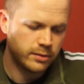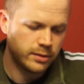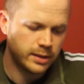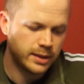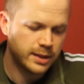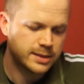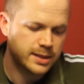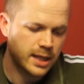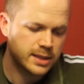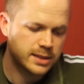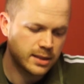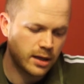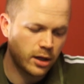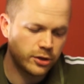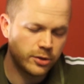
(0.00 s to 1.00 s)
in this
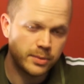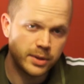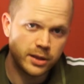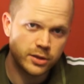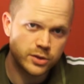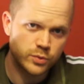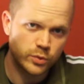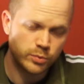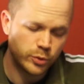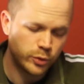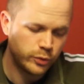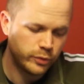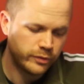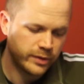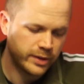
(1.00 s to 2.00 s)
case, all the minions would
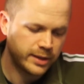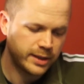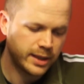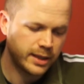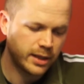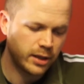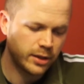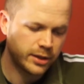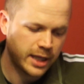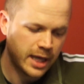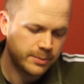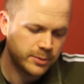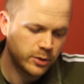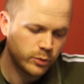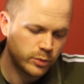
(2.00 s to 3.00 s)
move, and then all the
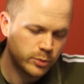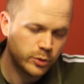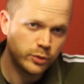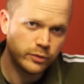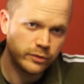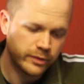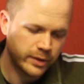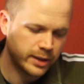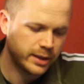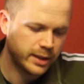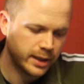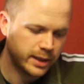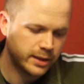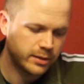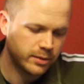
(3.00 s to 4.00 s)
captain would move, and
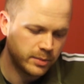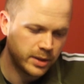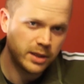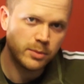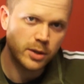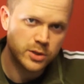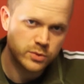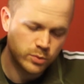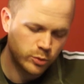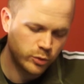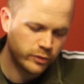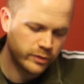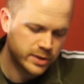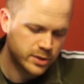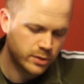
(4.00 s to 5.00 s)
then the mini boss would
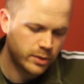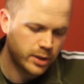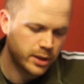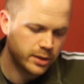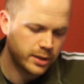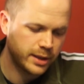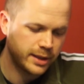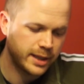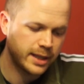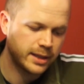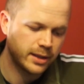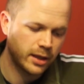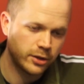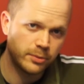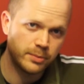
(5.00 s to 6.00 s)
move, and so on, and
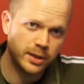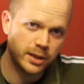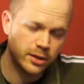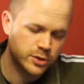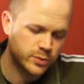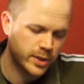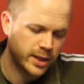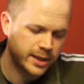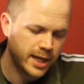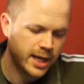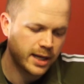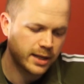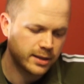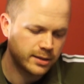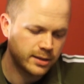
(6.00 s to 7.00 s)
then all the minions would
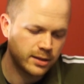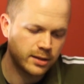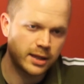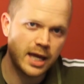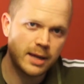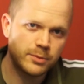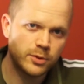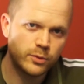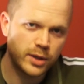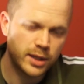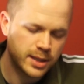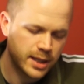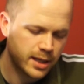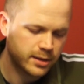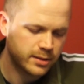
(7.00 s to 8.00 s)
attack, and then the captain would
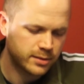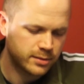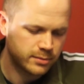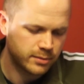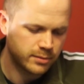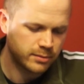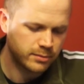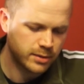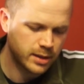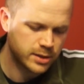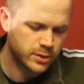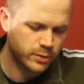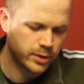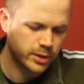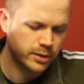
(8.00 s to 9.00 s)
attack, and
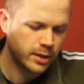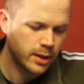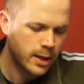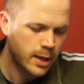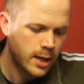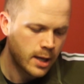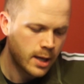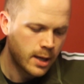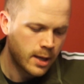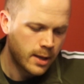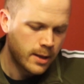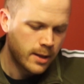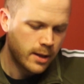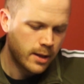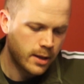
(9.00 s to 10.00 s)
so
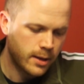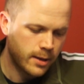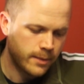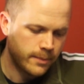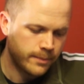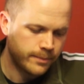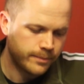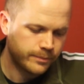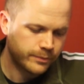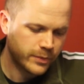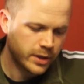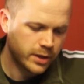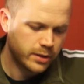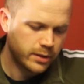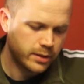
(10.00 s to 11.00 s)
on.
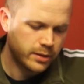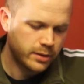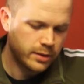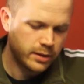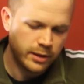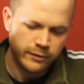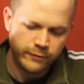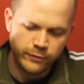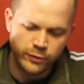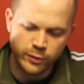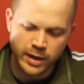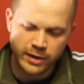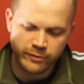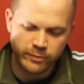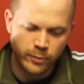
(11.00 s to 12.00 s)
If you
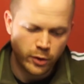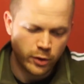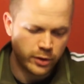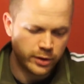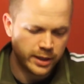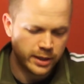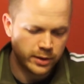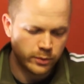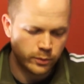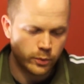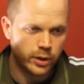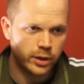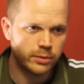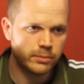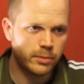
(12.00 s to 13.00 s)
have more than
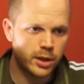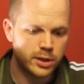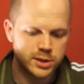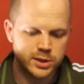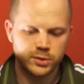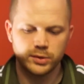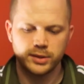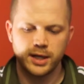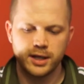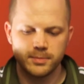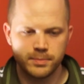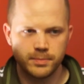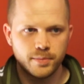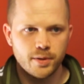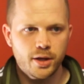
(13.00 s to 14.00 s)
one monster
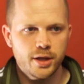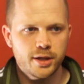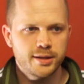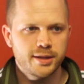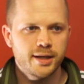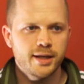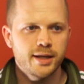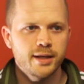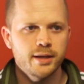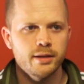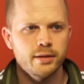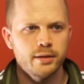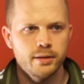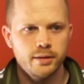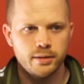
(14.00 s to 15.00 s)
type on a
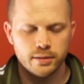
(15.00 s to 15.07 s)
tile,